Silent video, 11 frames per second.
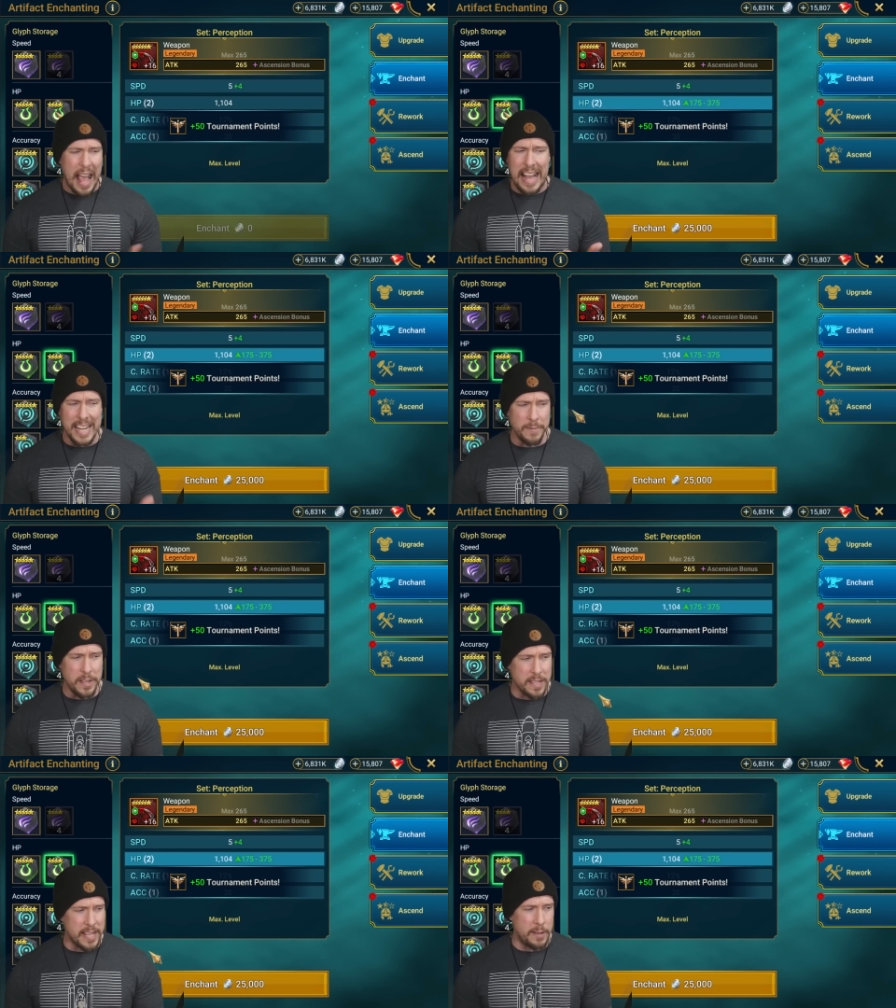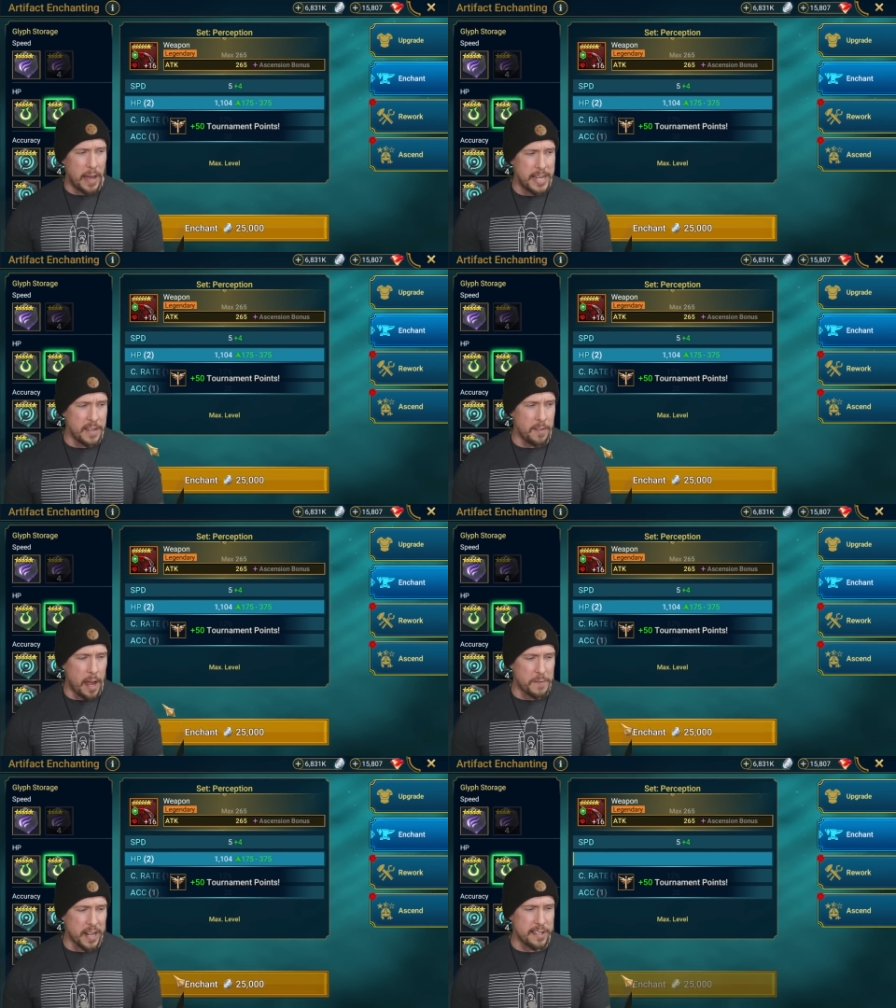I
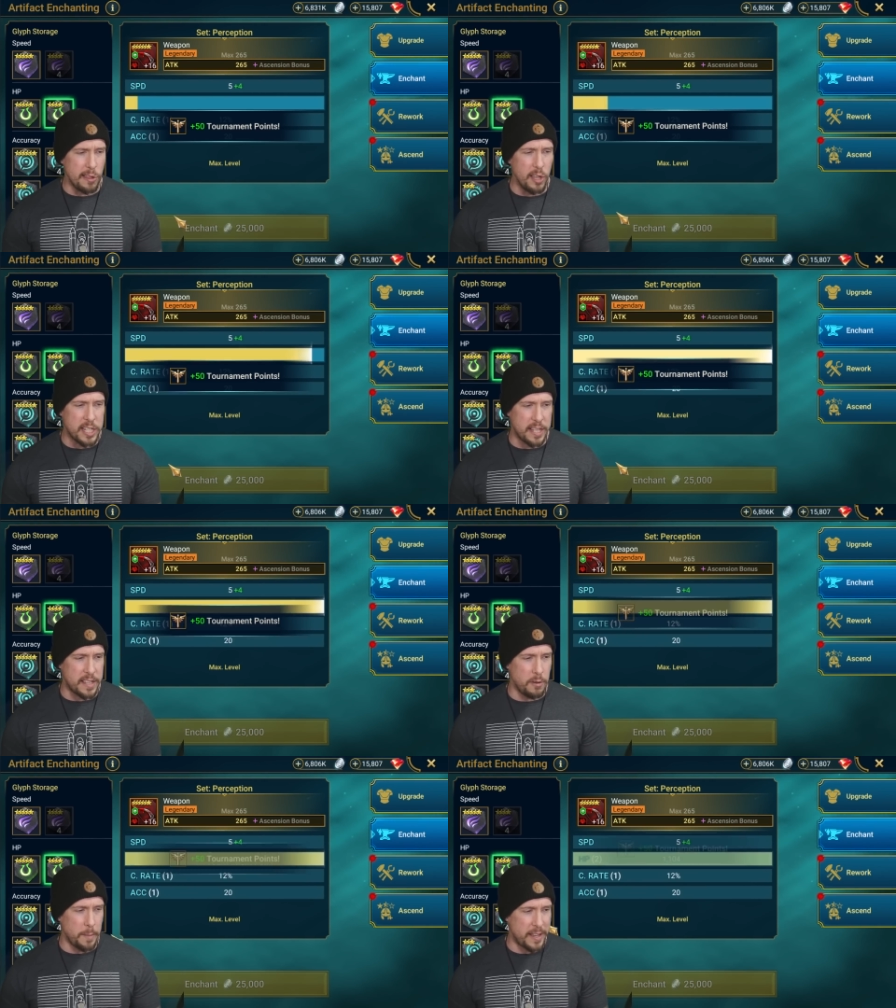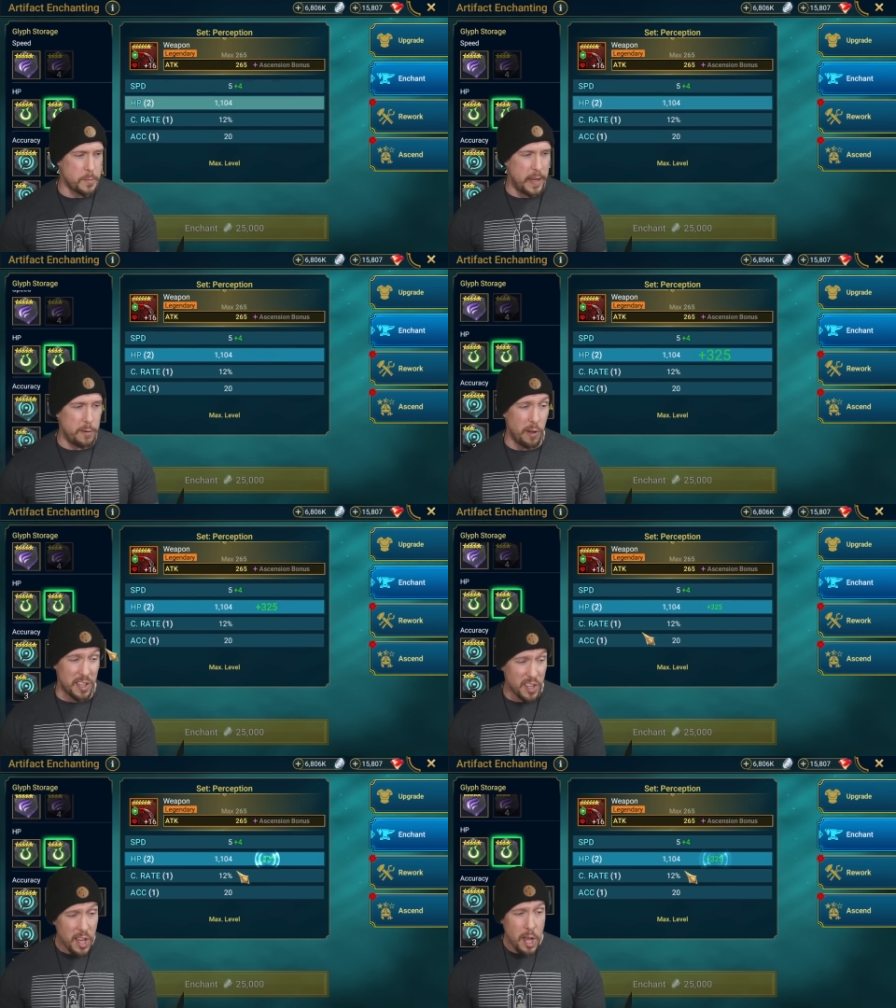forgot to look to see what my speed
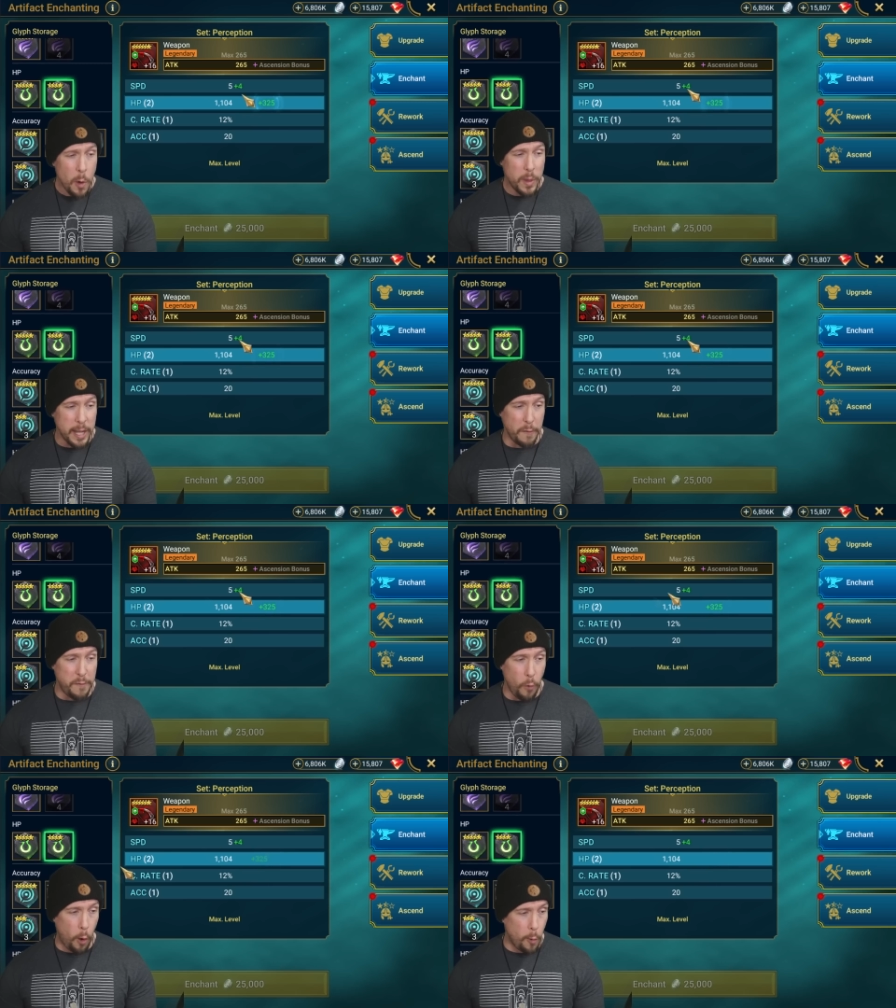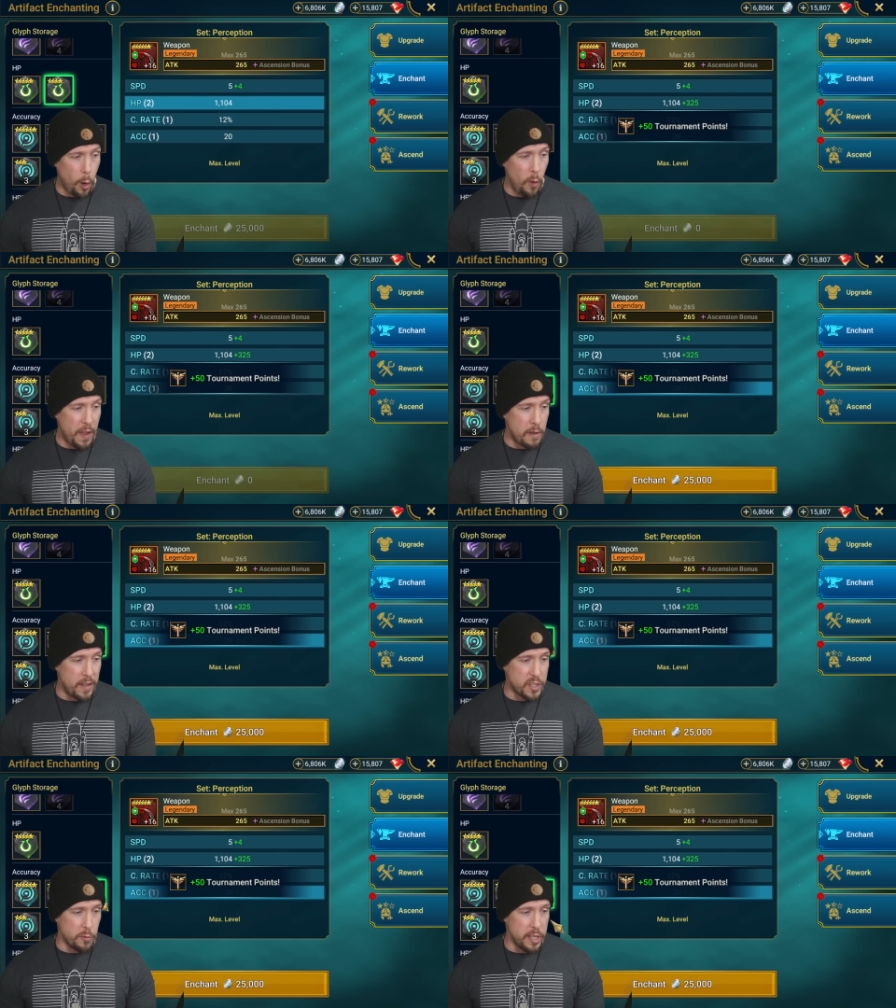was. We get a 4 roll there.
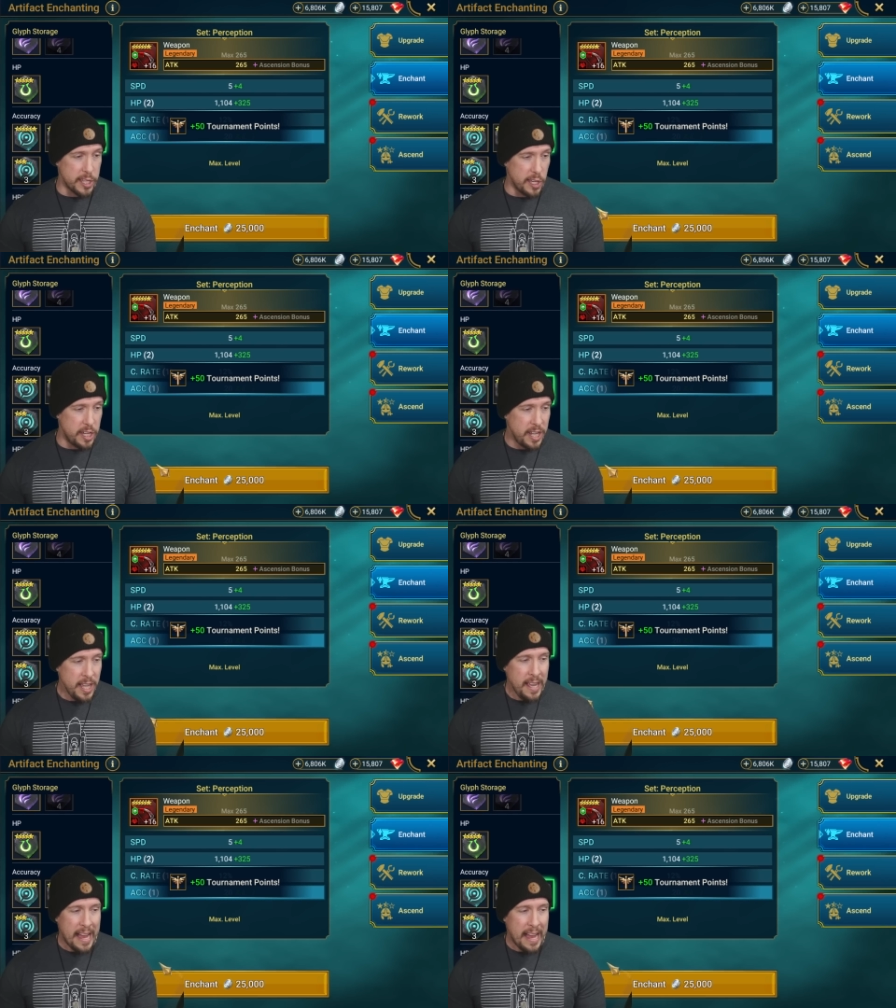That's really good.